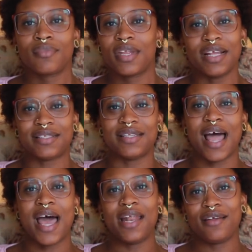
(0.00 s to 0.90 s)
it's
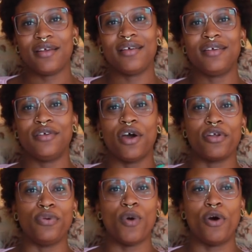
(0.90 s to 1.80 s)
not, you know,
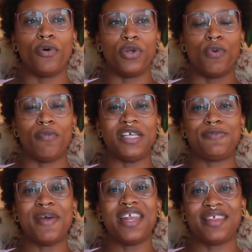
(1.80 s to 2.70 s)
you won't be
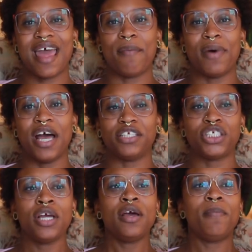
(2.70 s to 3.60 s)
spending that
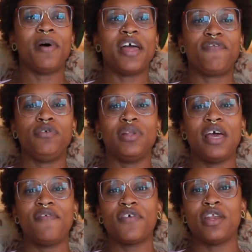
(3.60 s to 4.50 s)
much. But if you
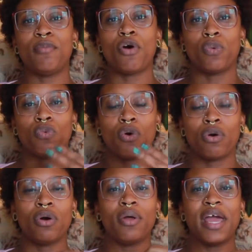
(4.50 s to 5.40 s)
live in a more
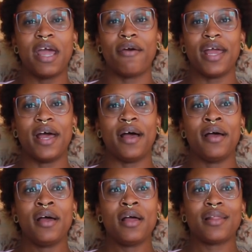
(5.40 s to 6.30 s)
rural
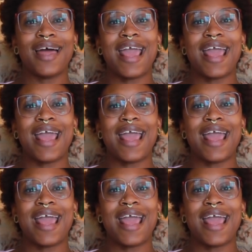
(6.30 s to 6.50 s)
area, like